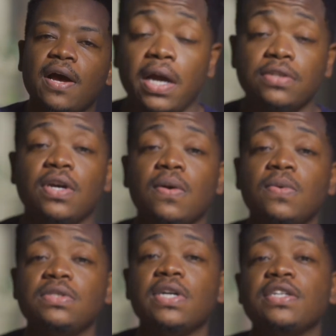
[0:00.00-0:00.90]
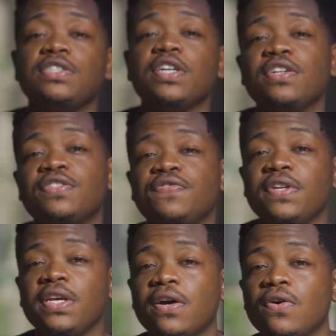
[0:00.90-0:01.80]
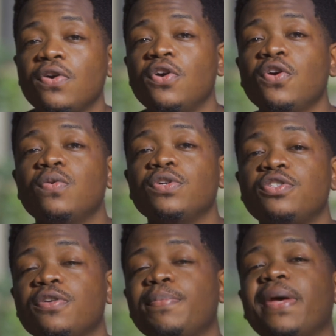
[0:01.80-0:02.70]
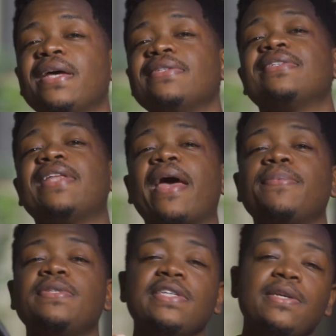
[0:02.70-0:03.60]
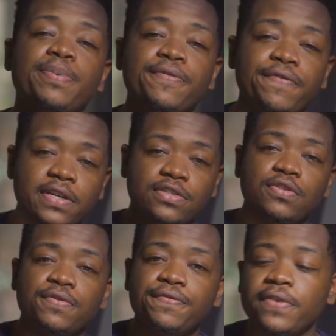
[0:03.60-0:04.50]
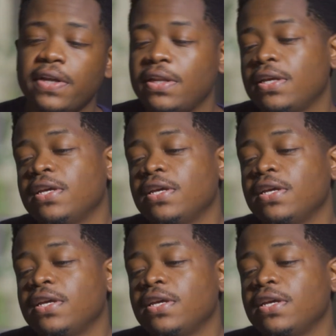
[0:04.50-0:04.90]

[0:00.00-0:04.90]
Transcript: All right, so I want y'all to share this video with your best Snapseed professional friend.